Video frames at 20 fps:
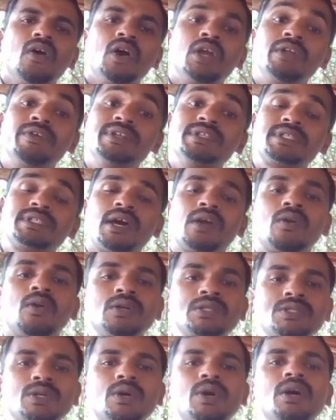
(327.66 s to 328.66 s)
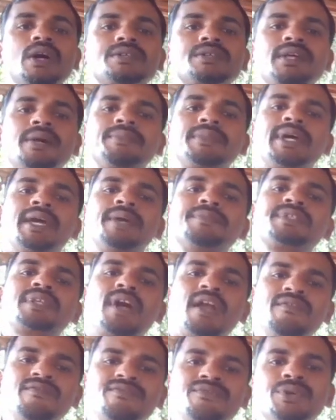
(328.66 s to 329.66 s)
Olivines are also sometimes
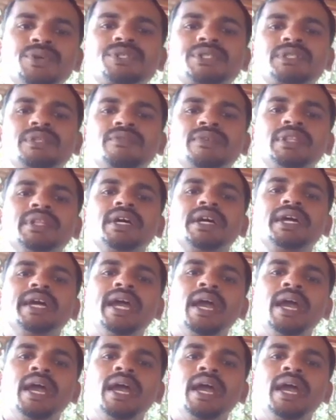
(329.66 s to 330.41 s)
confused with